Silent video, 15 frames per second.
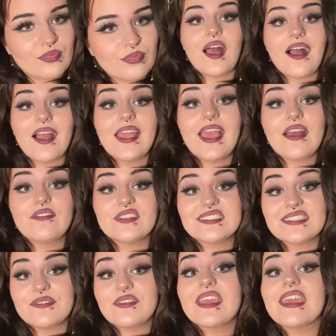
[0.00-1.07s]
I have
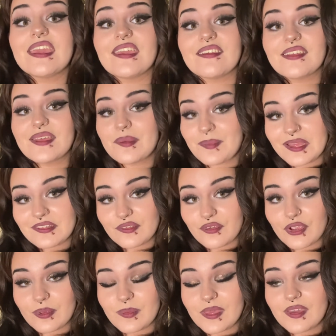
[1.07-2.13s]
severe
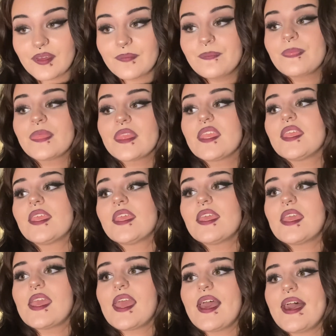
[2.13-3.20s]
emetophobia,
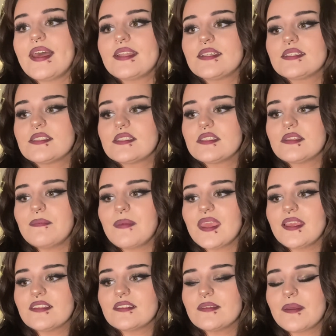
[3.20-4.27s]
and to
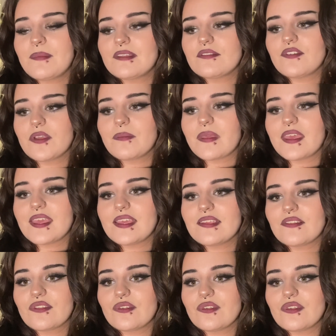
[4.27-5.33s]
me, emetophobia
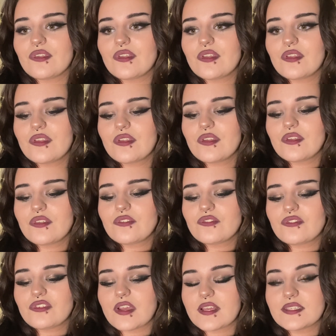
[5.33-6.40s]
isn't
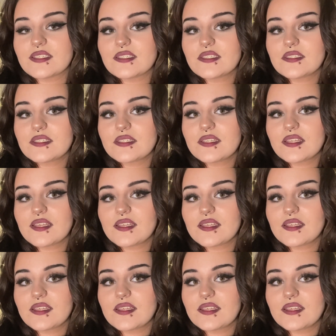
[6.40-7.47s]
just
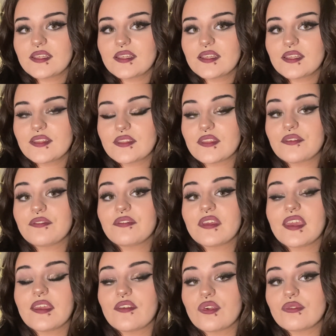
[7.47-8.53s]
the
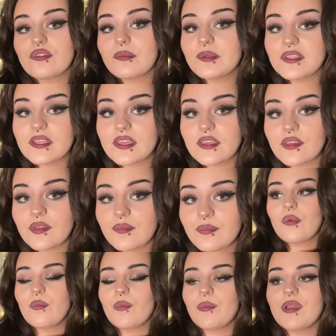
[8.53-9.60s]
fear of vomiting.
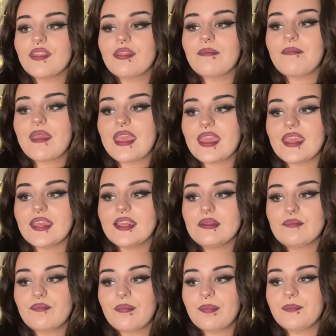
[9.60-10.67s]
With me,
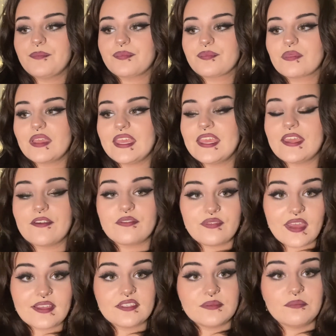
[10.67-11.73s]
it
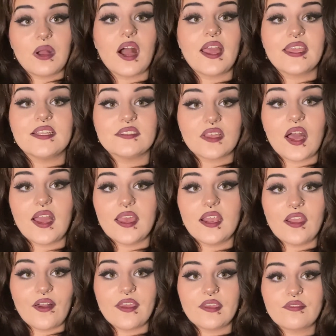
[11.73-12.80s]
affects my entire
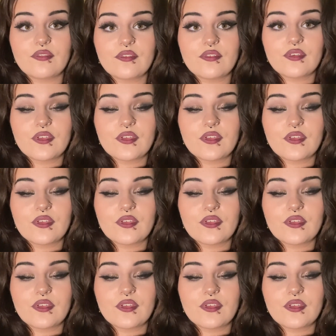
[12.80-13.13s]
life.